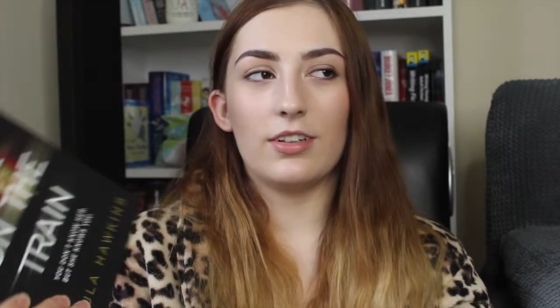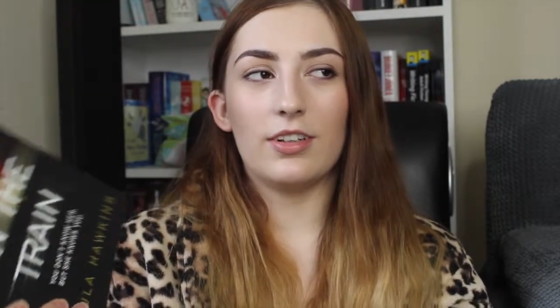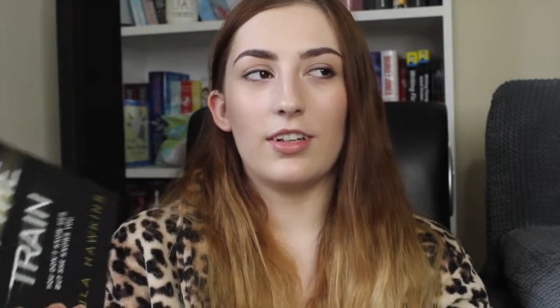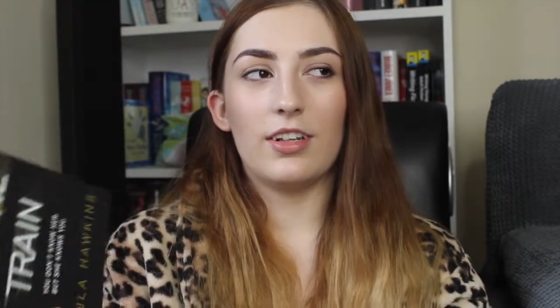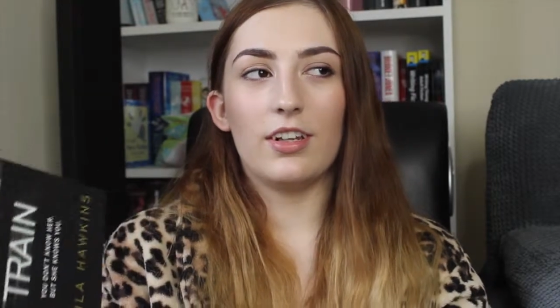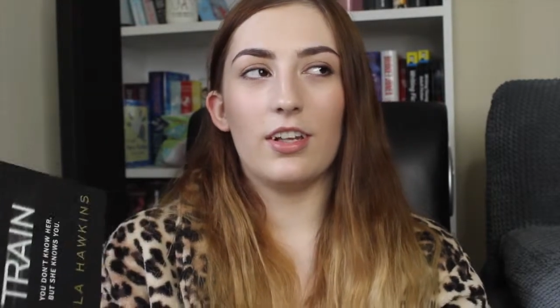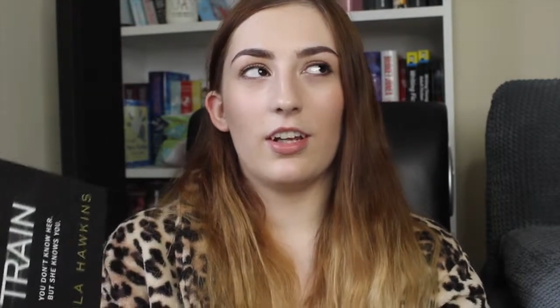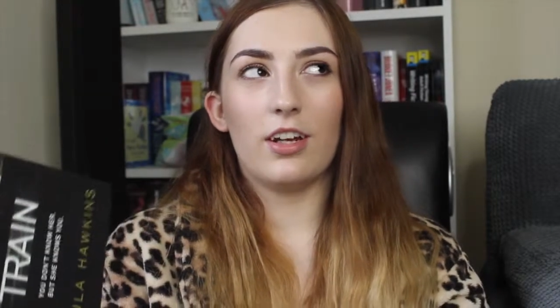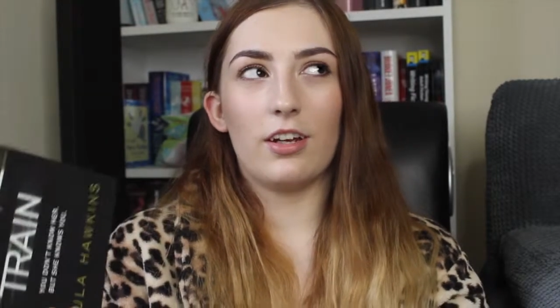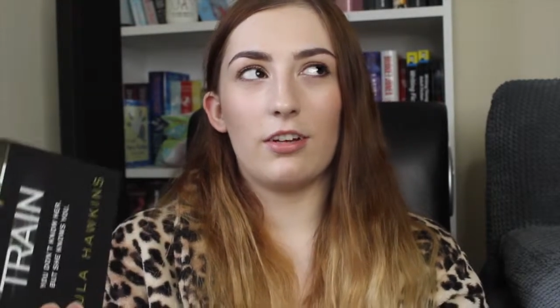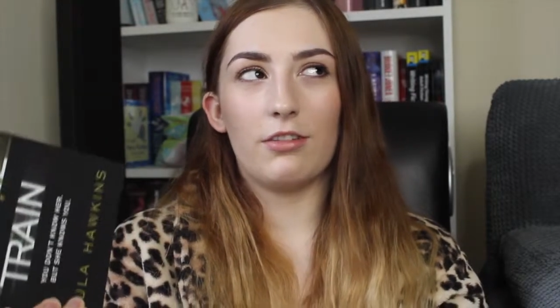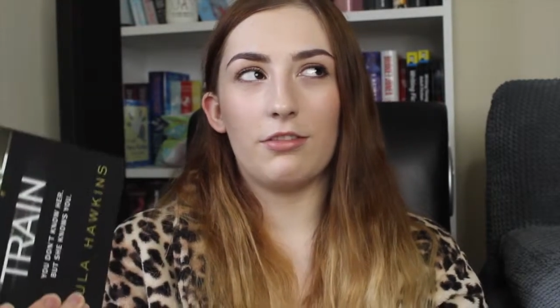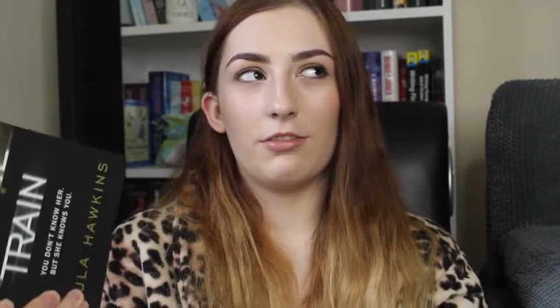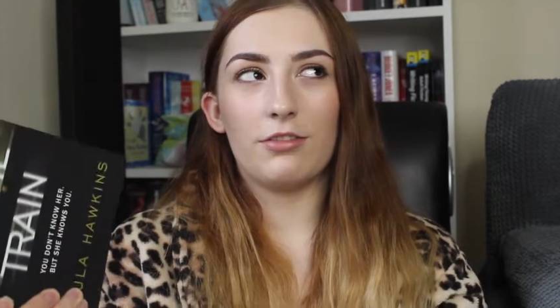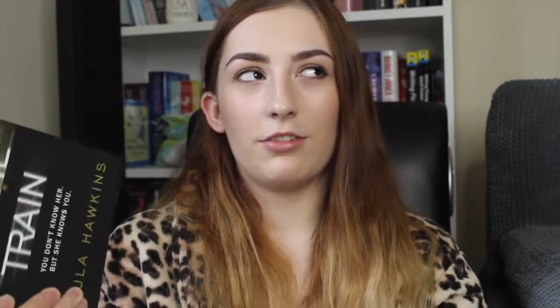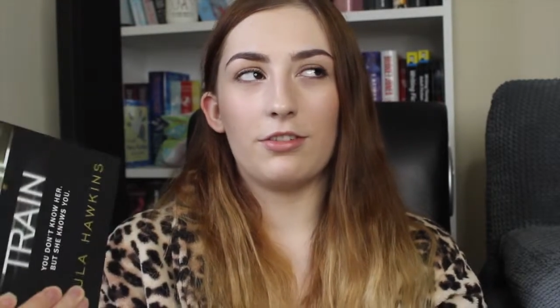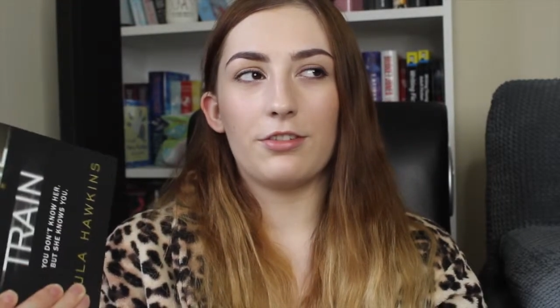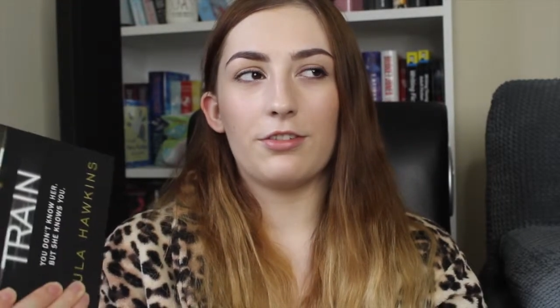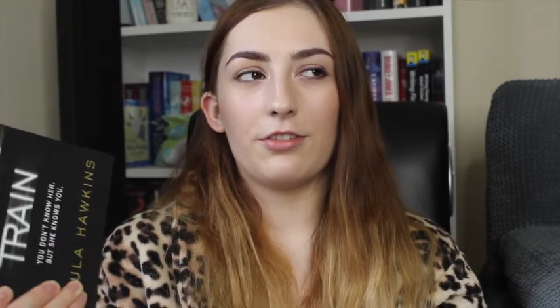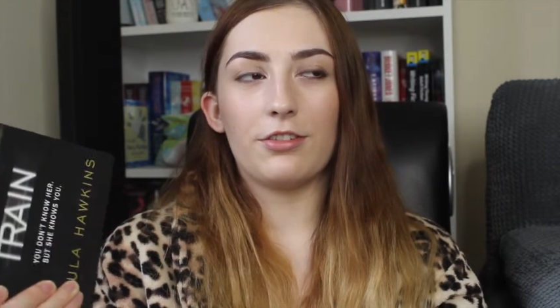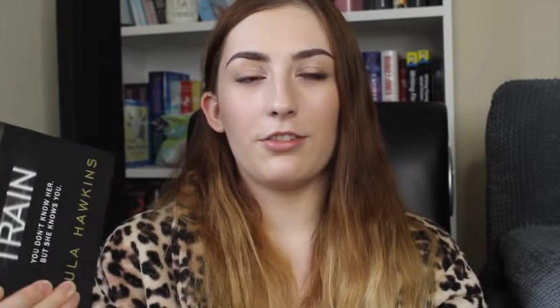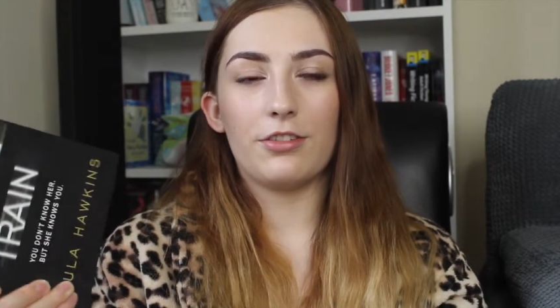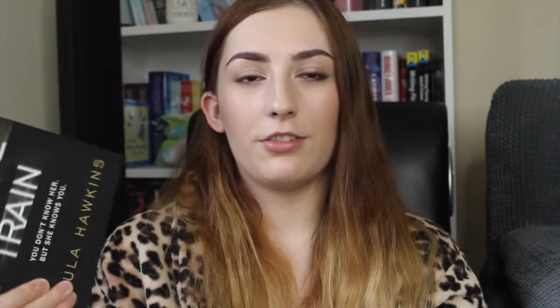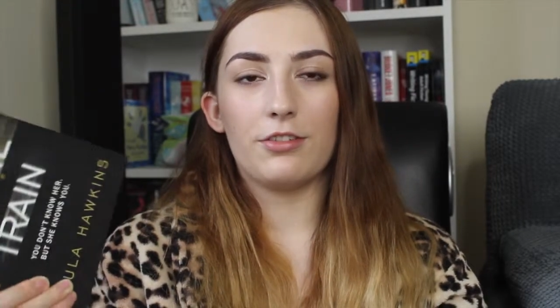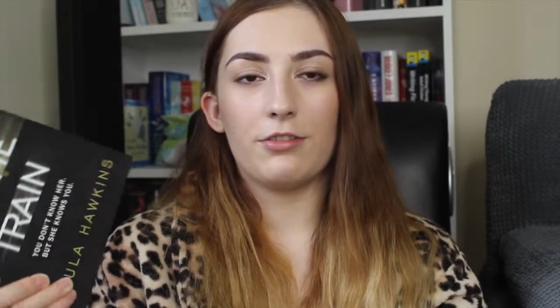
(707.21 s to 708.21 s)
life
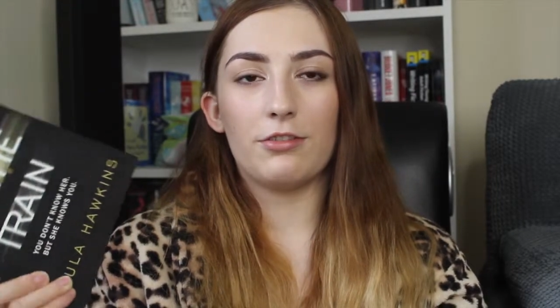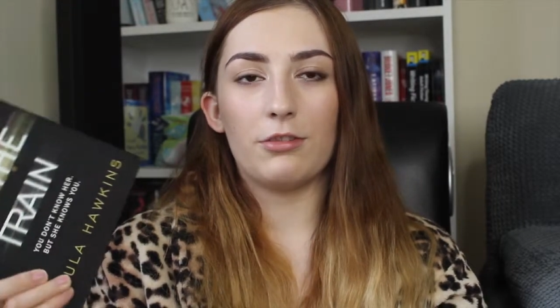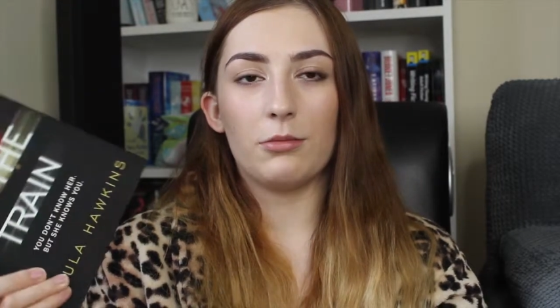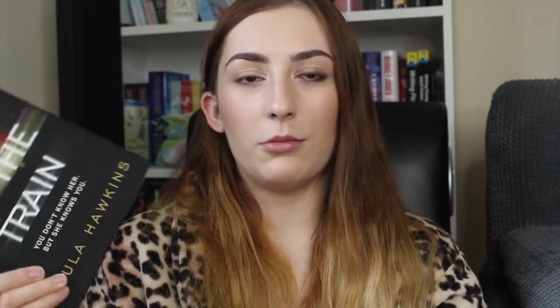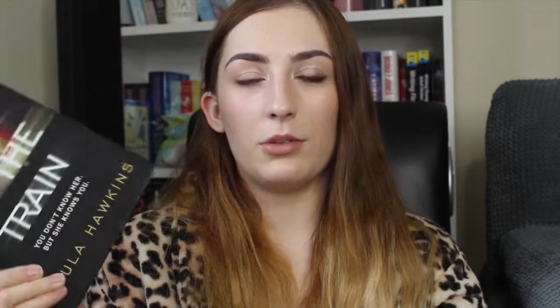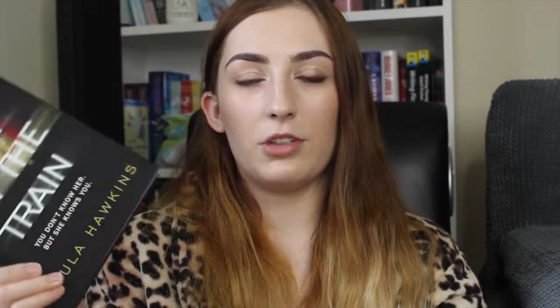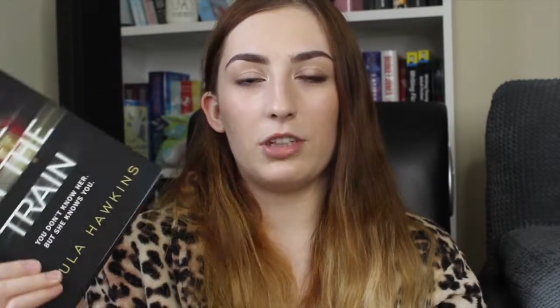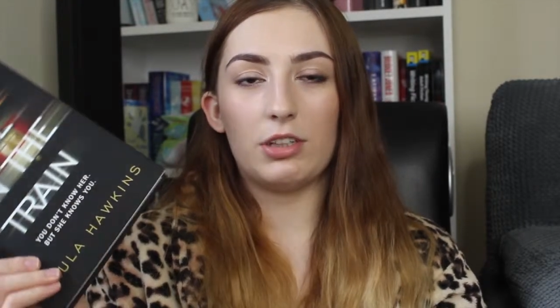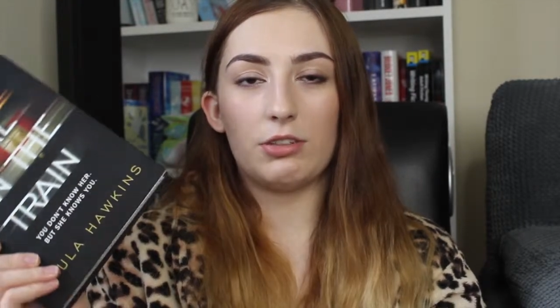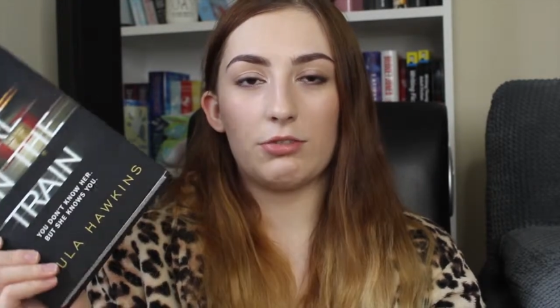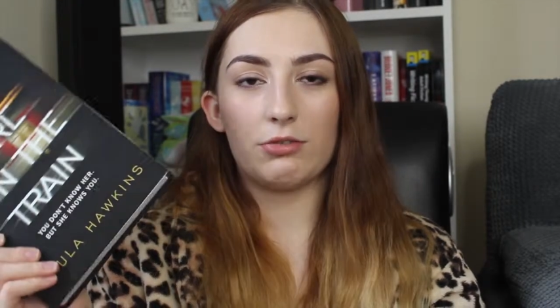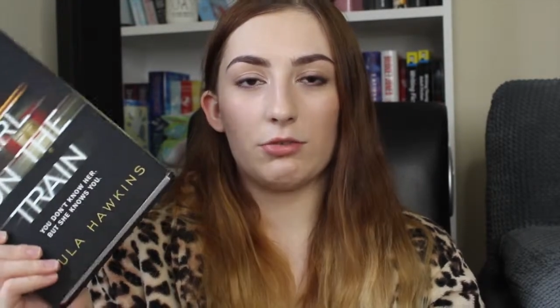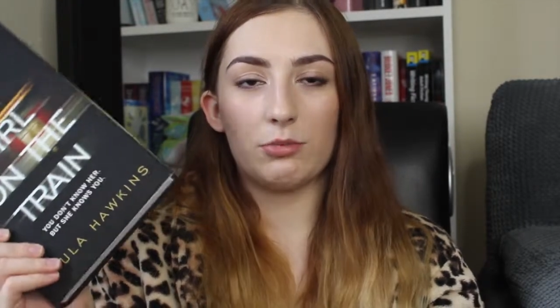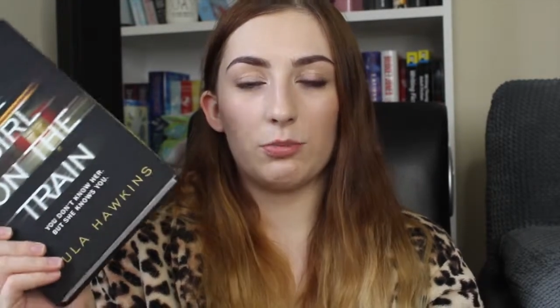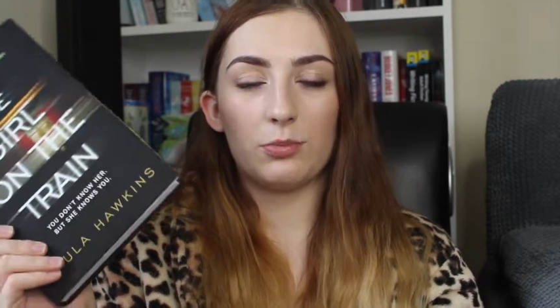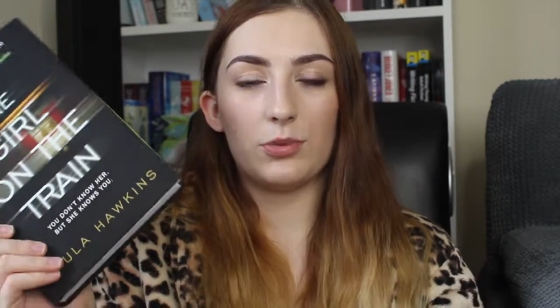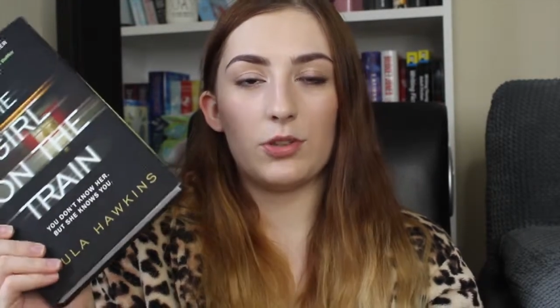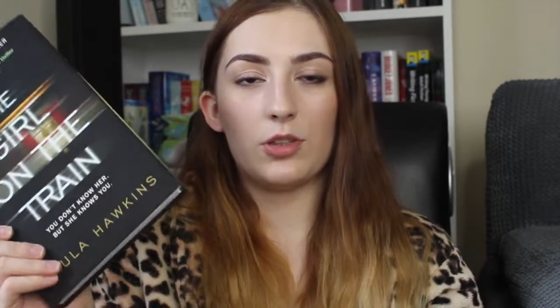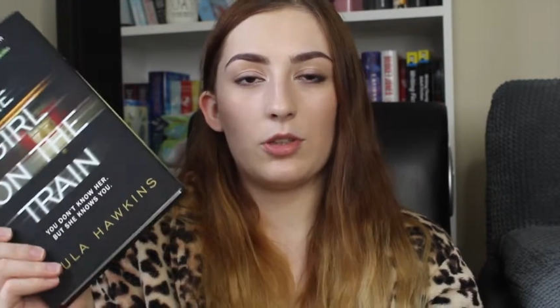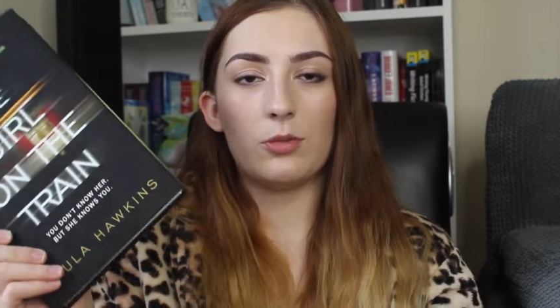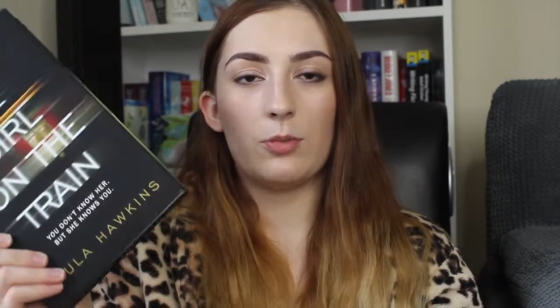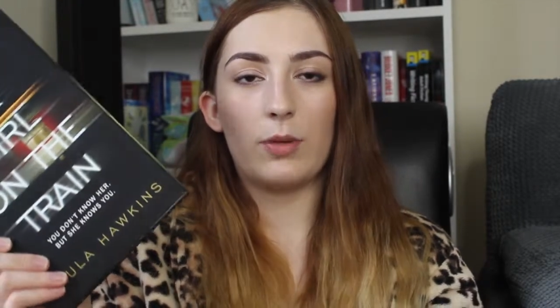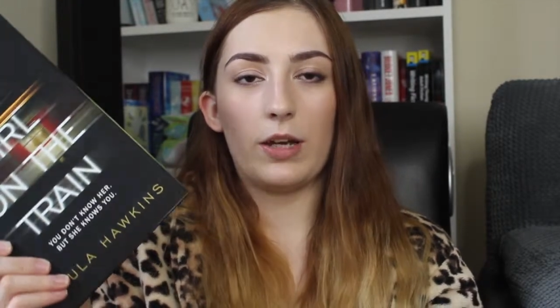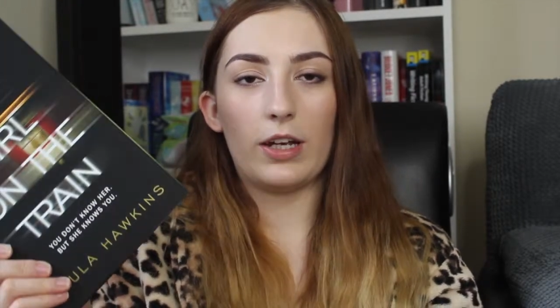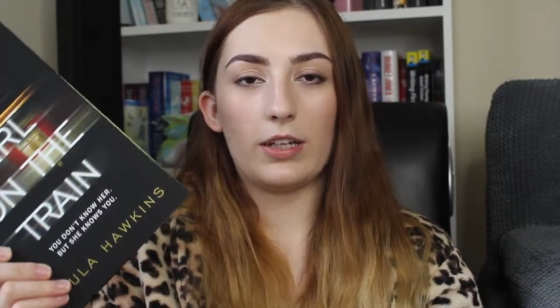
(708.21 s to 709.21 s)
from a different
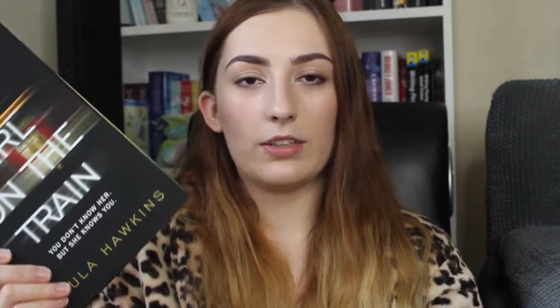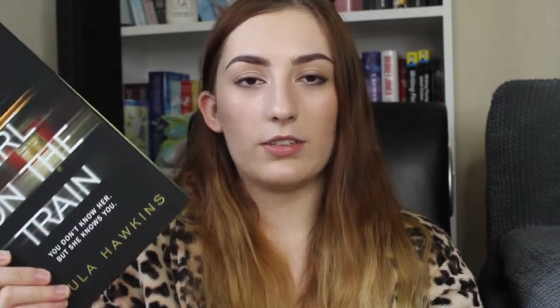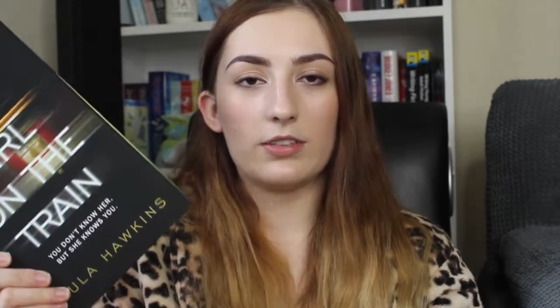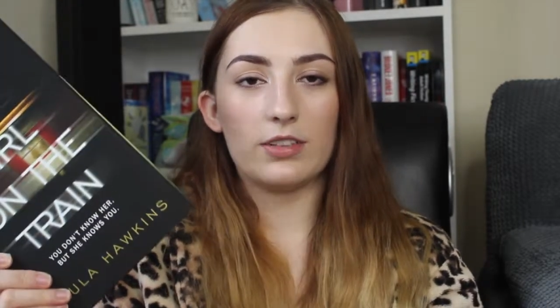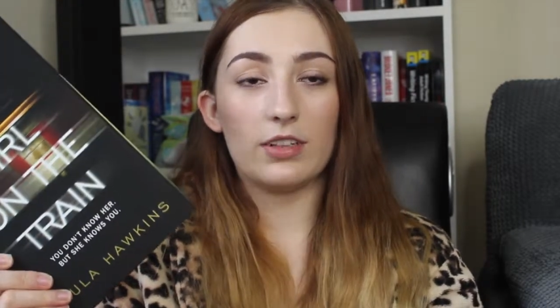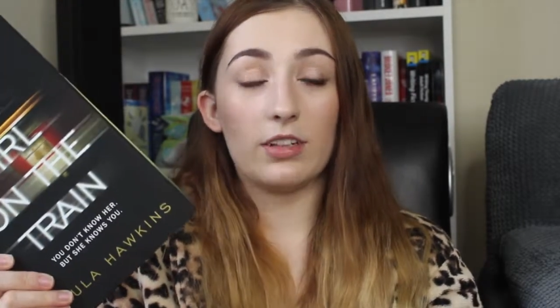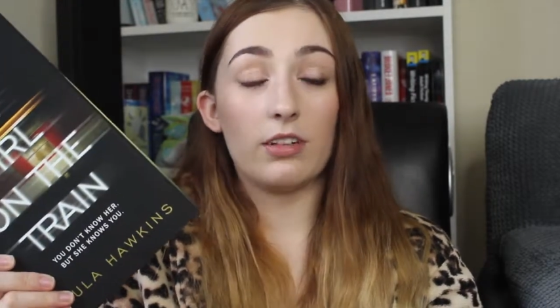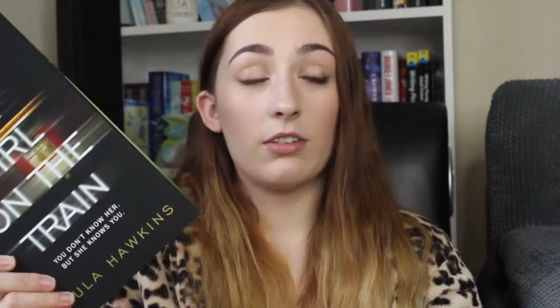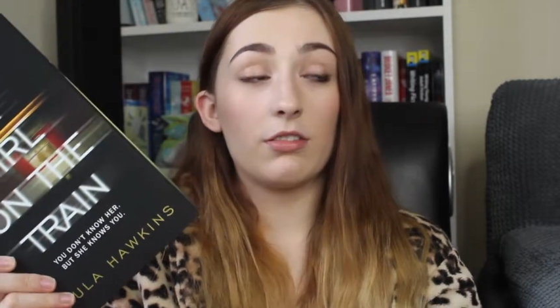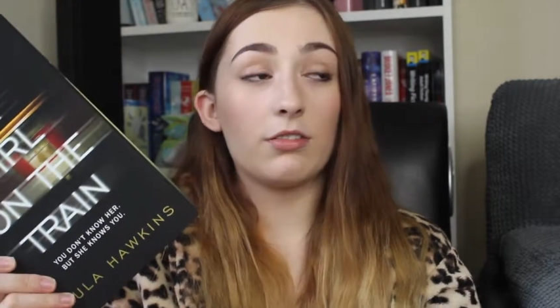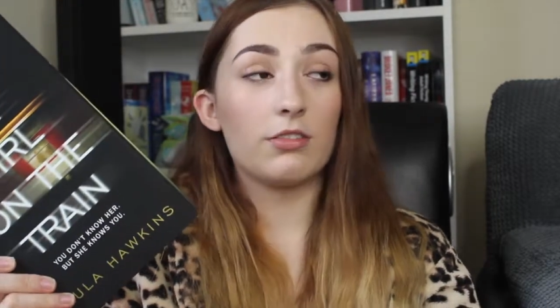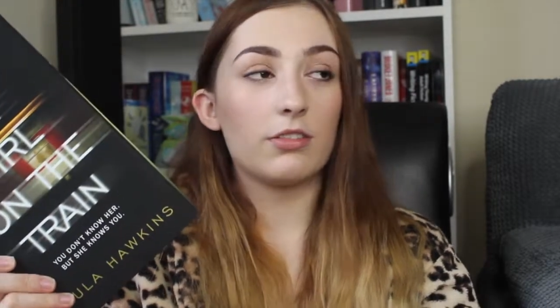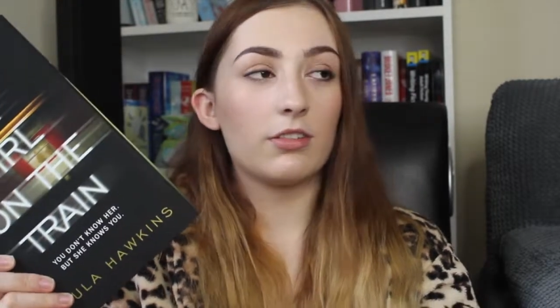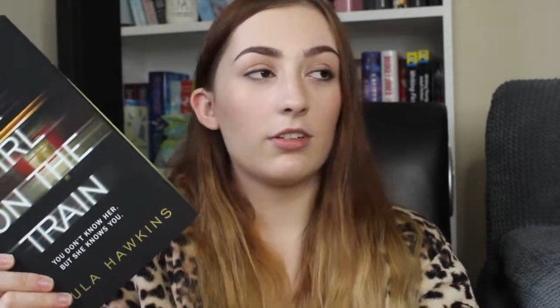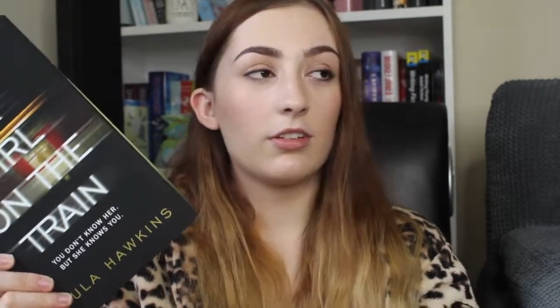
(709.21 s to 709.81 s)
perspective.